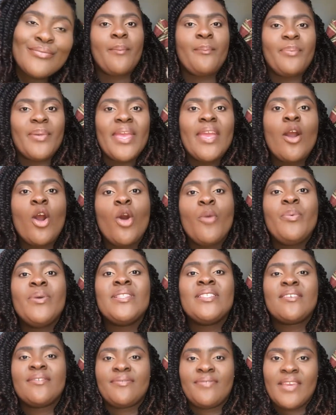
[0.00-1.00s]
Be open
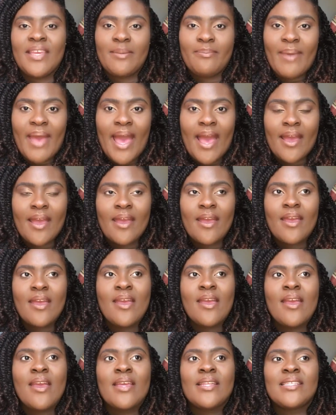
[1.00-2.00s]
to feedback.
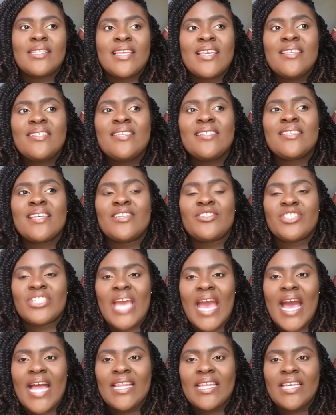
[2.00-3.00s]
This is a
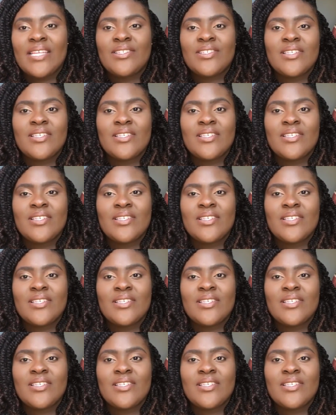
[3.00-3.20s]
challenge.